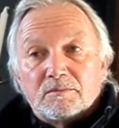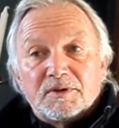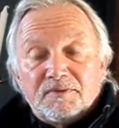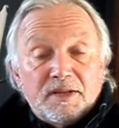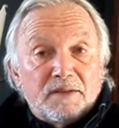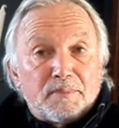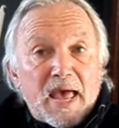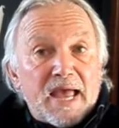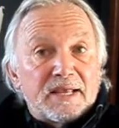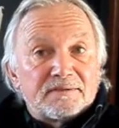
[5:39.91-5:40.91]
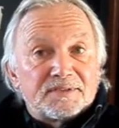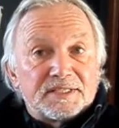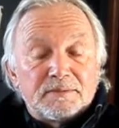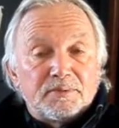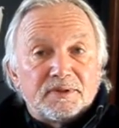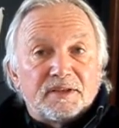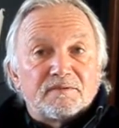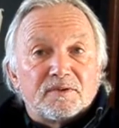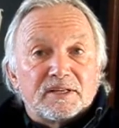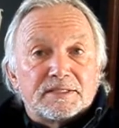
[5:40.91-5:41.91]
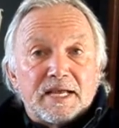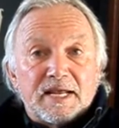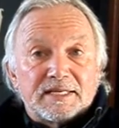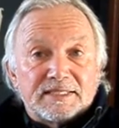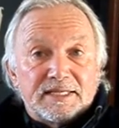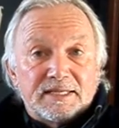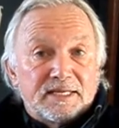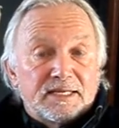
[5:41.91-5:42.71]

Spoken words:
but feel a pang of sympathy for the deity